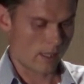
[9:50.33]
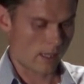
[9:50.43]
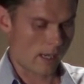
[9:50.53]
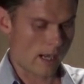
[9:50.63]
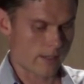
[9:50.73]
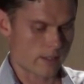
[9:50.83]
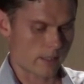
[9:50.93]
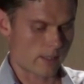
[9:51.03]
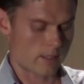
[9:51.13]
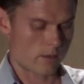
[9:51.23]
and analysis
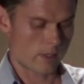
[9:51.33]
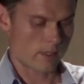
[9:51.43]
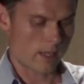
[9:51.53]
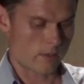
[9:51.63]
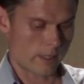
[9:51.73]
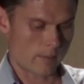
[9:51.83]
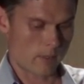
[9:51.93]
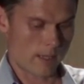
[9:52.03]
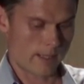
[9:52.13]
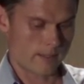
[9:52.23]
considering dietary
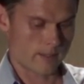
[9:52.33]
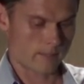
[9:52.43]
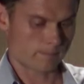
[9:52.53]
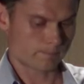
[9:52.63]
compliance.